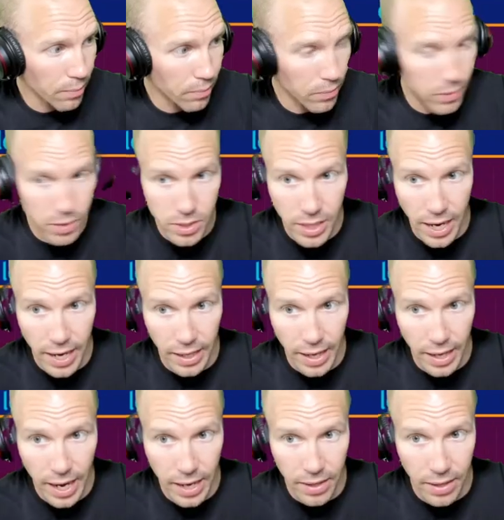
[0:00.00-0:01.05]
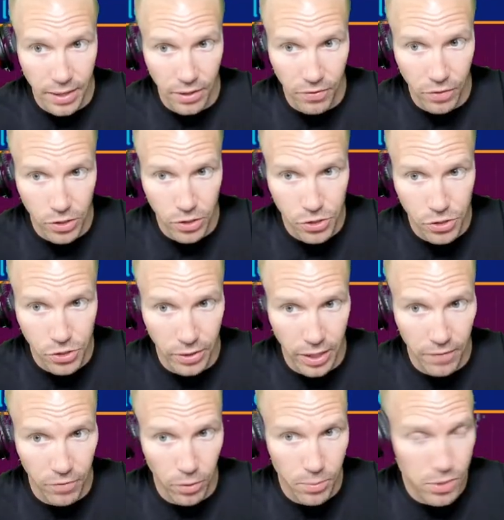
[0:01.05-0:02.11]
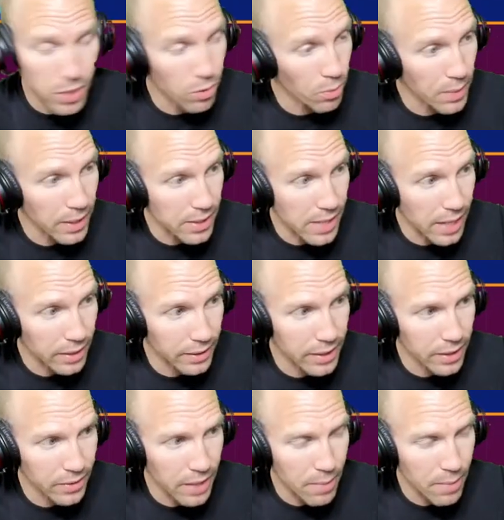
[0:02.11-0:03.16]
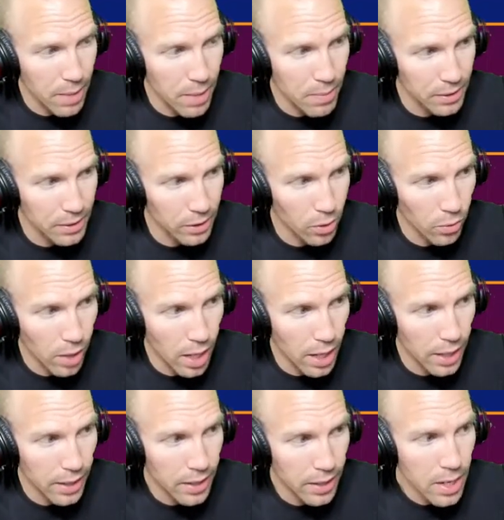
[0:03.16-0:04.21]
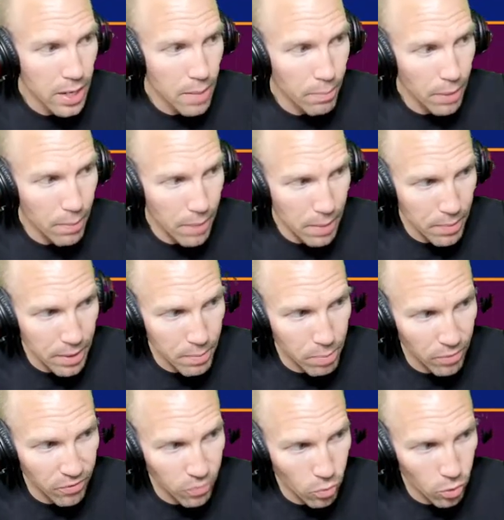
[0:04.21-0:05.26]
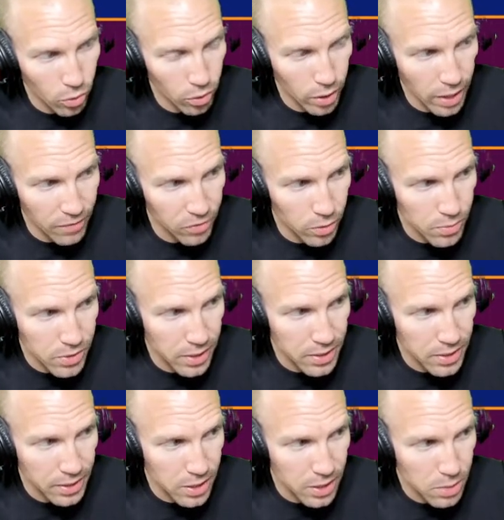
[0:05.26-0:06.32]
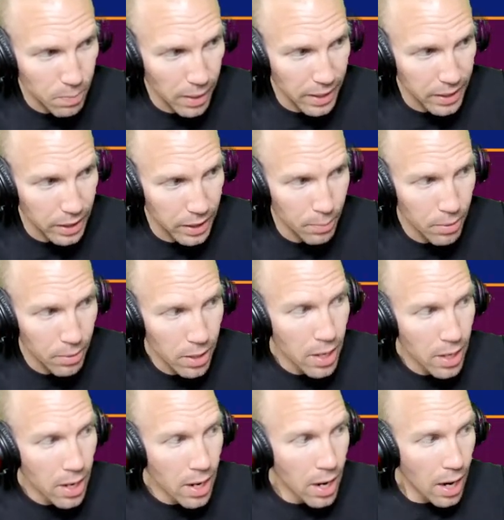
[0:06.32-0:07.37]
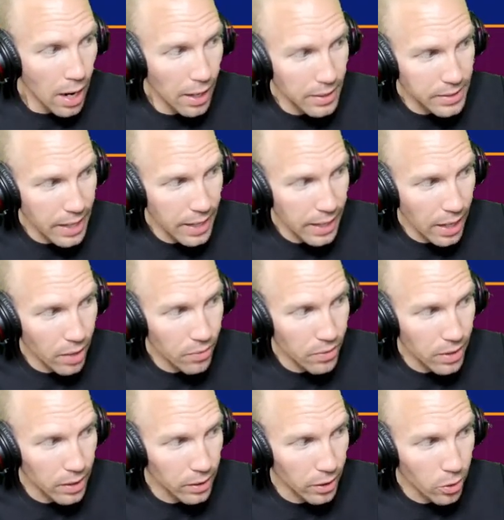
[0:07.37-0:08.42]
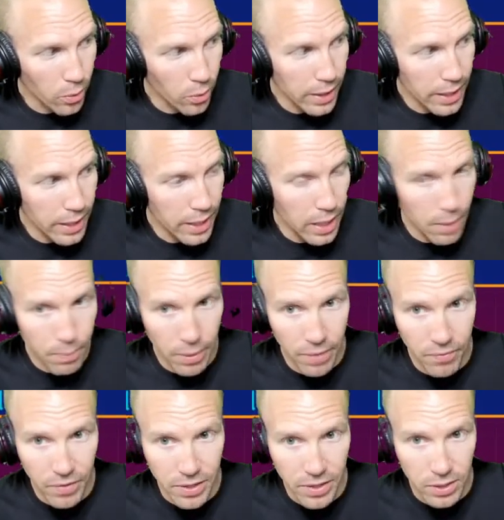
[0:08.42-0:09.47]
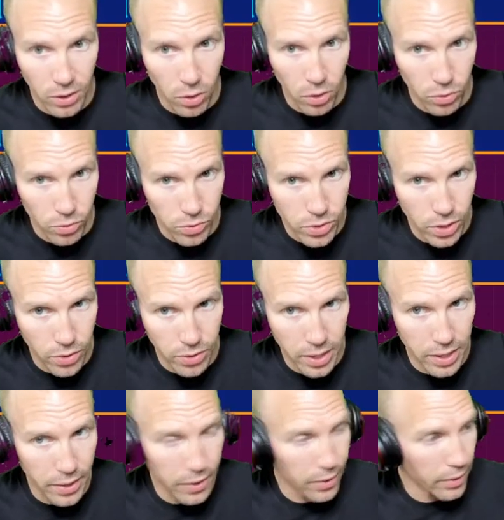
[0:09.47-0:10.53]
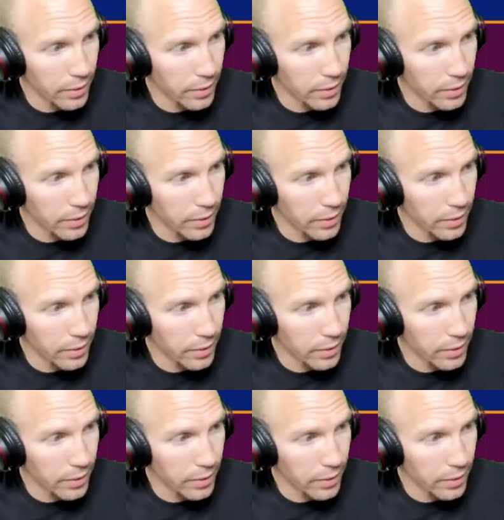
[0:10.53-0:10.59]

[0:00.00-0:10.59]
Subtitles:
saying, hey, in the future, the FOMC will be exactly here. That might be the lower high, but maybe before FOMC, it's going to spike up, take out the liquidity above this local zone here,